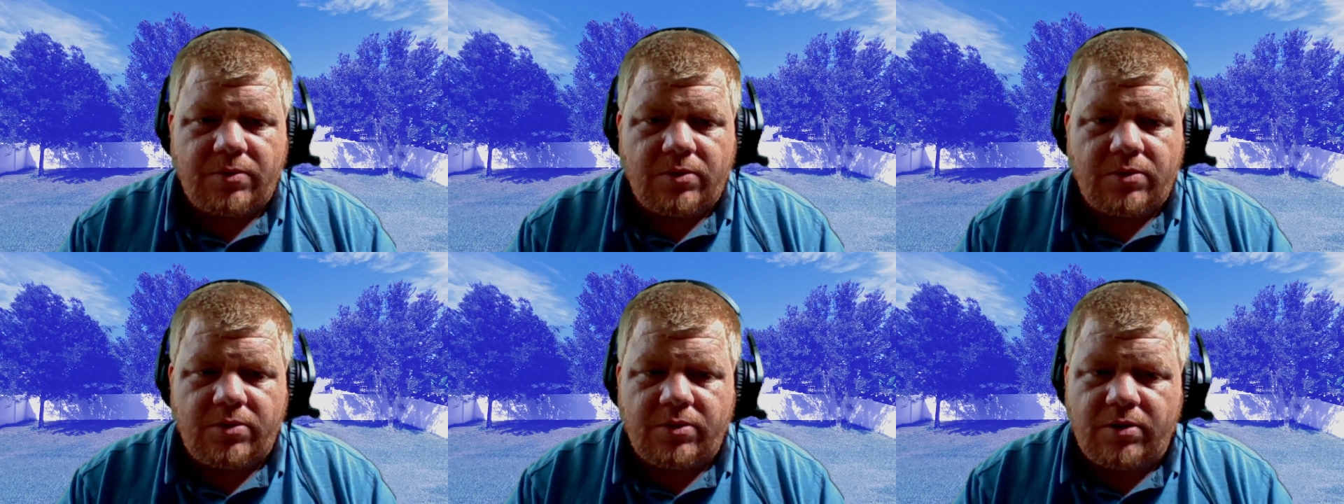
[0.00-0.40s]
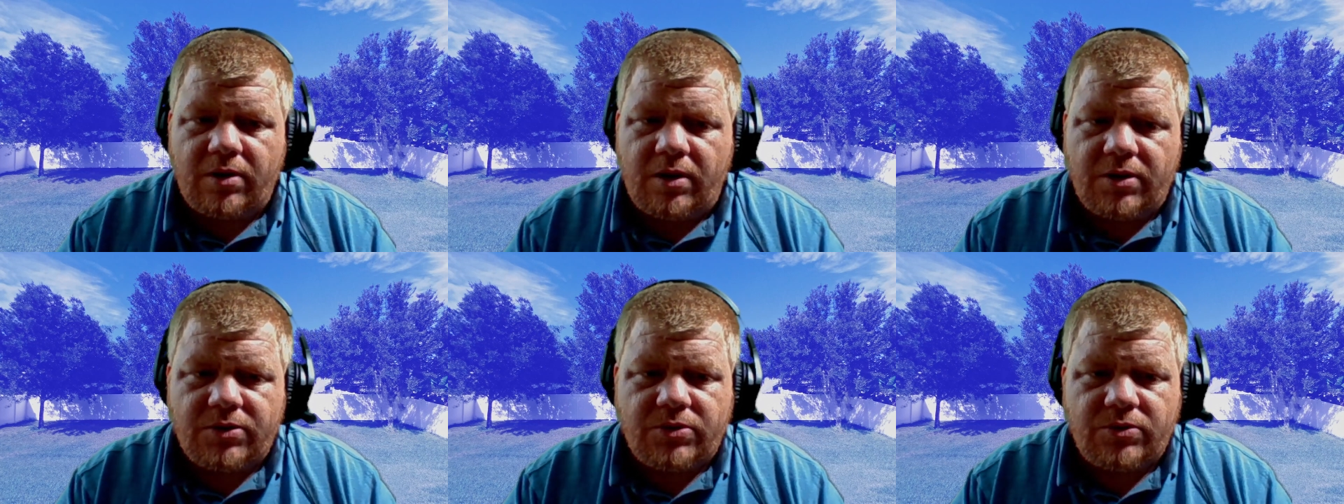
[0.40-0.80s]
they're
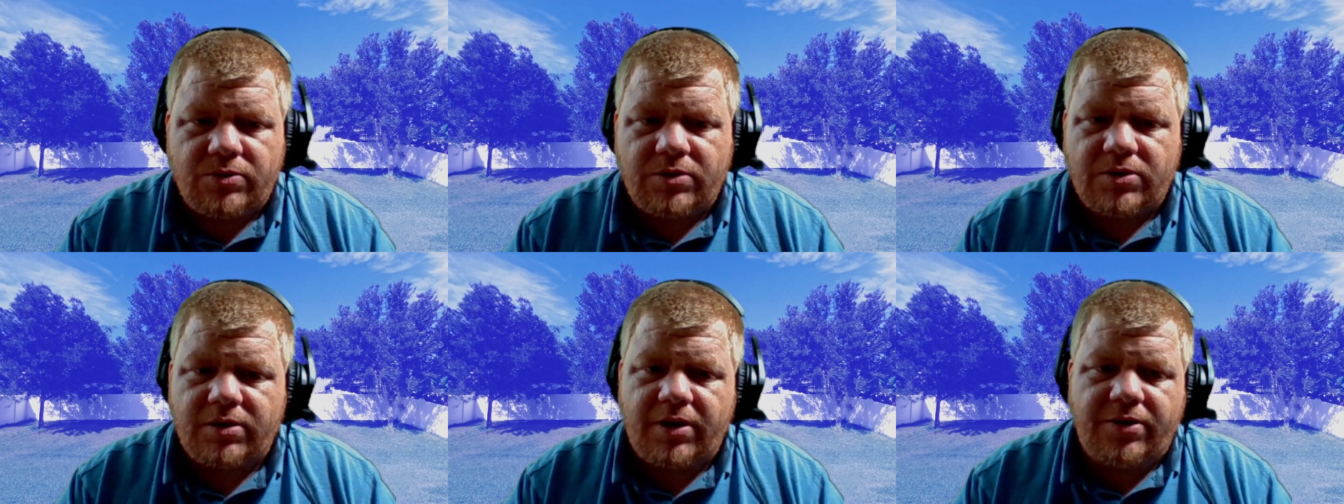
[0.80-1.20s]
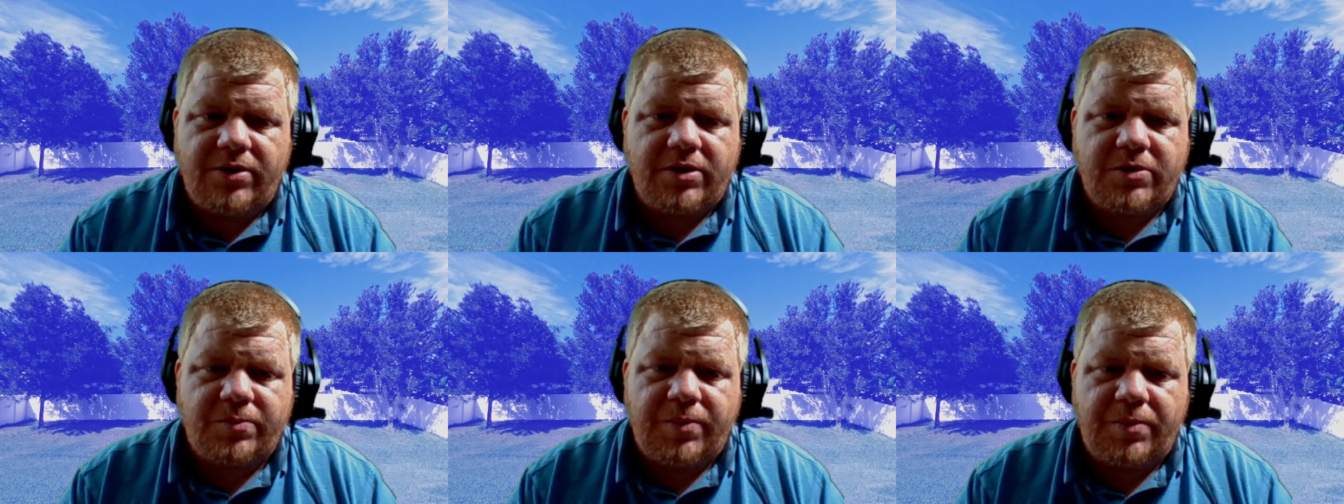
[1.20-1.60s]
also the
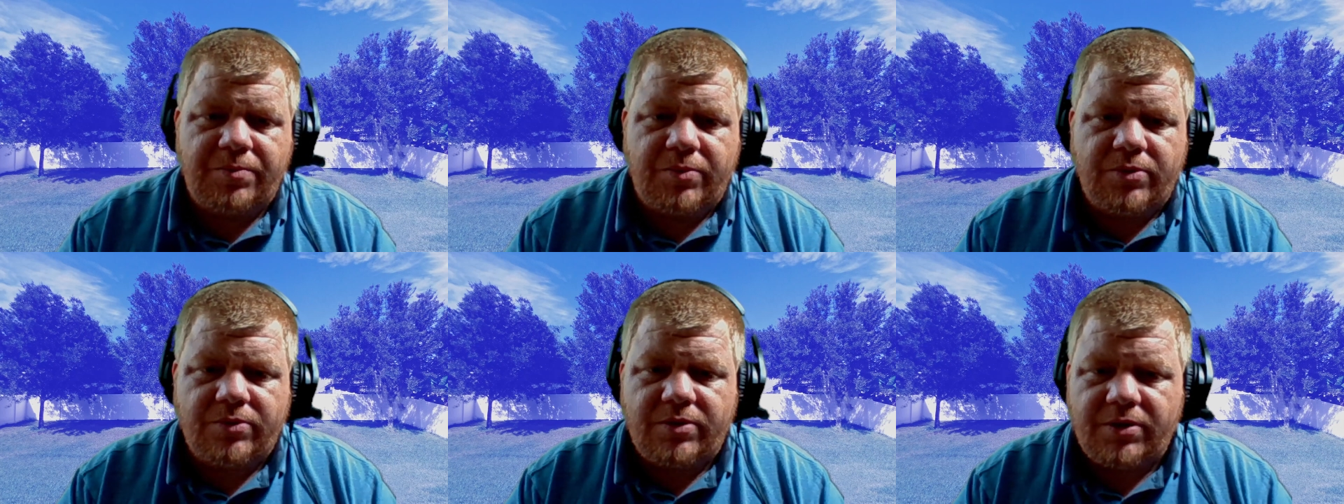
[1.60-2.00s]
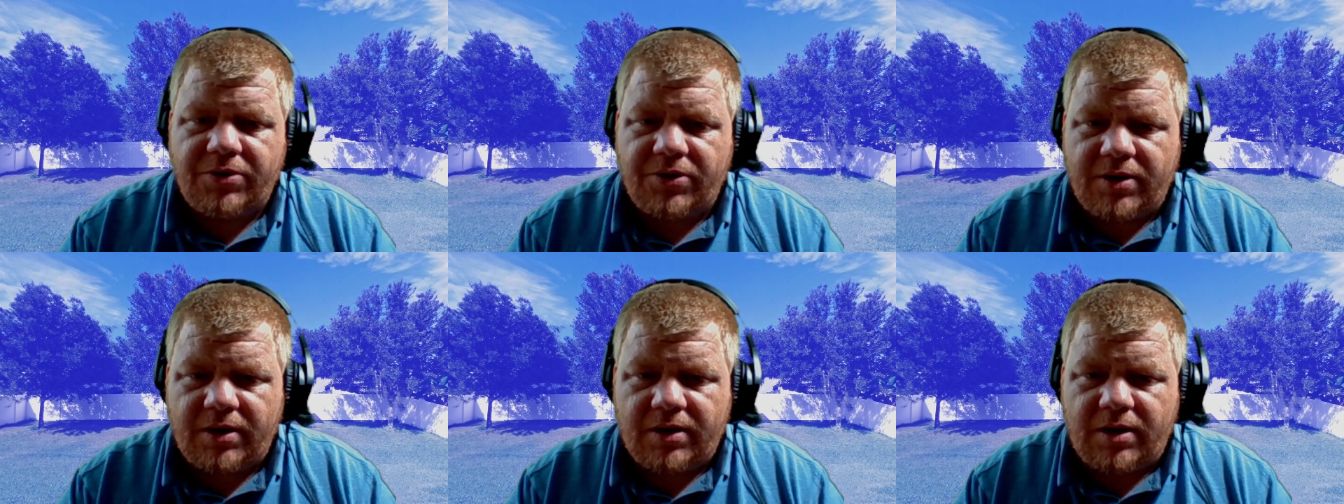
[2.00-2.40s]
scariest people that you're going to